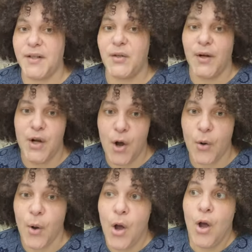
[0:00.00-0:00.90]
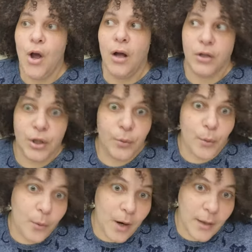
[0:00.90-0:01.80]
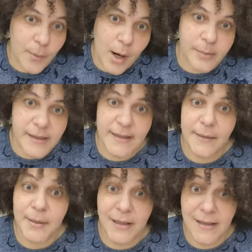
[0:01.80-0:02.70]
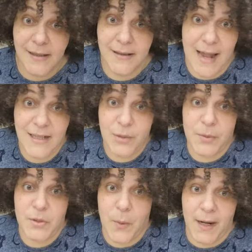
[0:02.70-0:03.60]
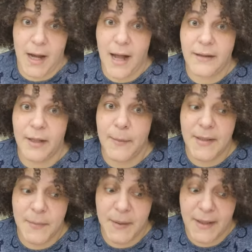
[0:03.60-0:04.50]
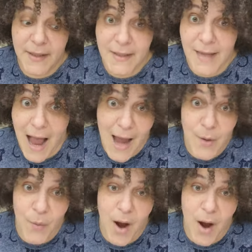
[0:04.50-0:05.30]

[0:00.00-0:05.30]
So I know you will want to probably see it because that's the reason why I got them is because I